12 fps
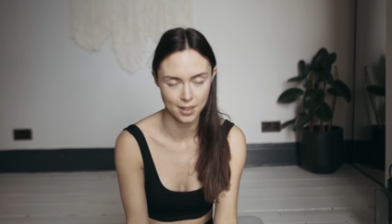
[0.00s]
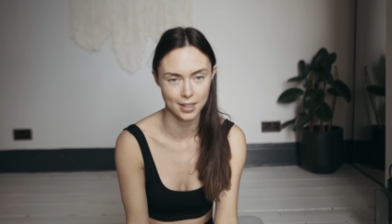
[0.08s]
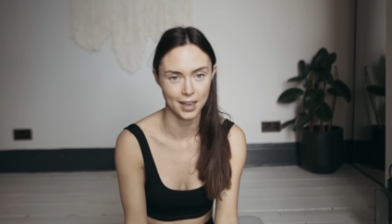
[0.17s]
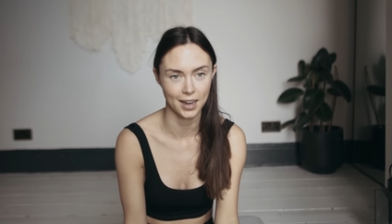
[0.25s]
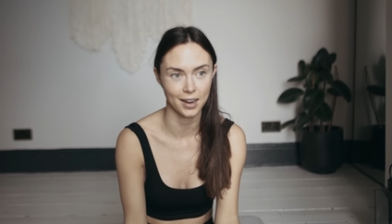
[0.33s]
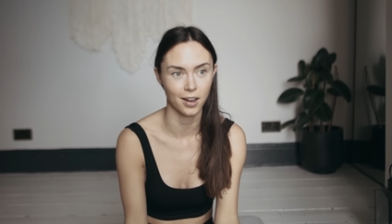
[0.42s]

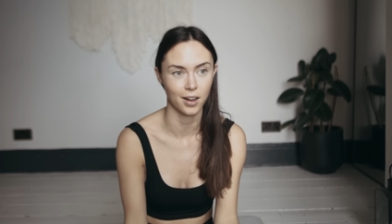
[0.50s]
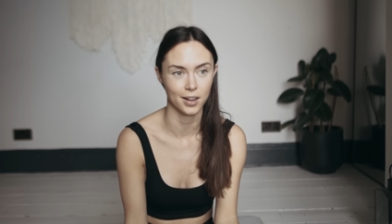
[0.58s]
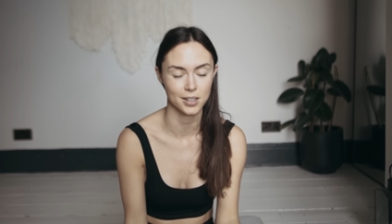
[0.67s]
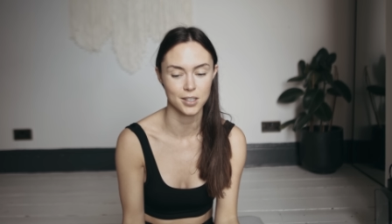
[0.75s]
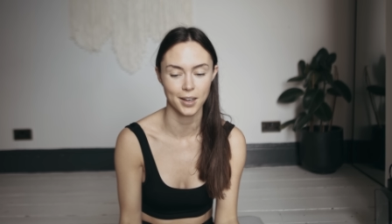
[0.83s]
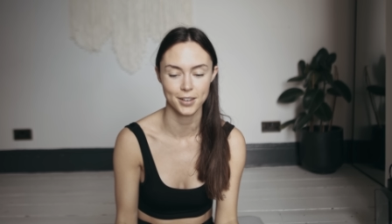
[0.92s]
They are
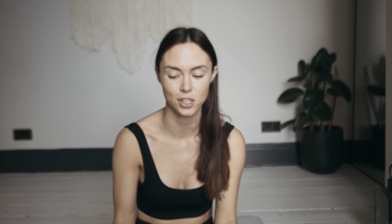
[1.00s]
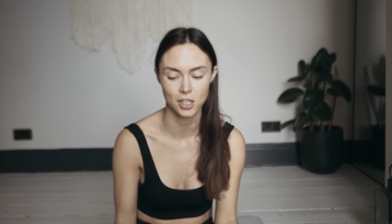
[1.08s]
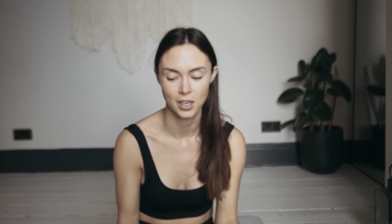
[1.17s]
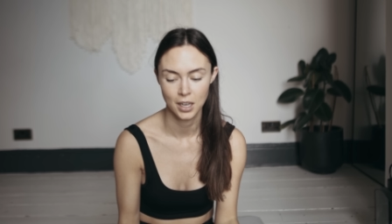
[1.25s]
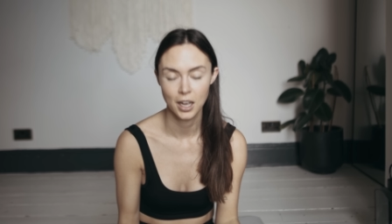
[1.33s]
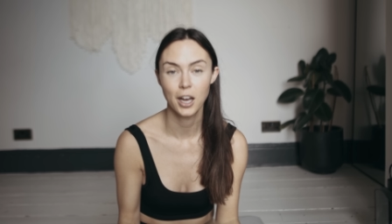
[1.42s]
such
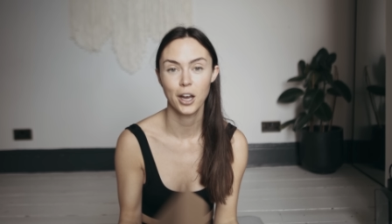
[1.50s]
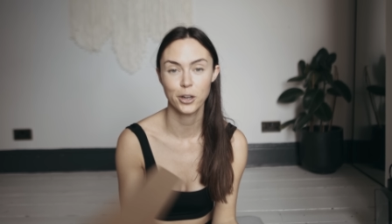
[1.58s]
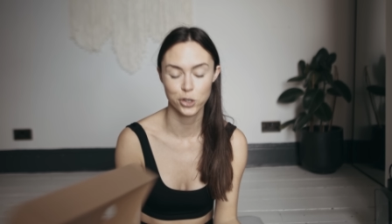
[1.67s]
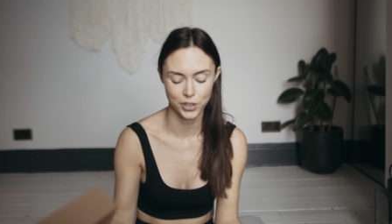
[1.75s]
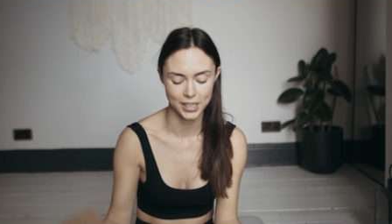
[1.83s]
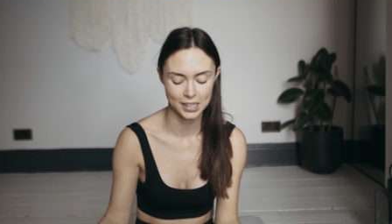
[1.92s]
a
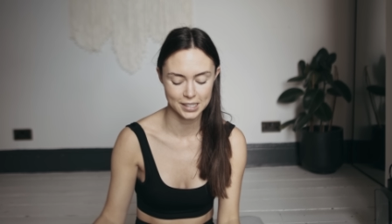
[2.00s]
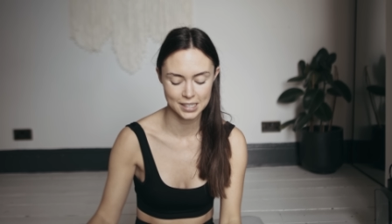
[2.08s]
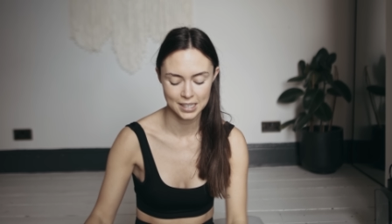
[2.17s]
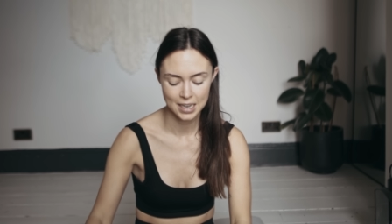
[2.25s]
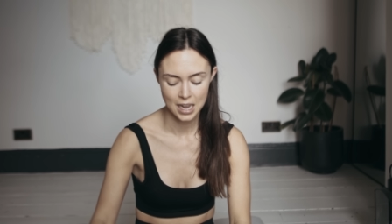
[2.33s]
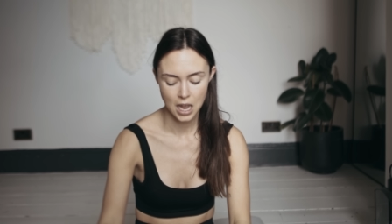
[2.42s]
treat.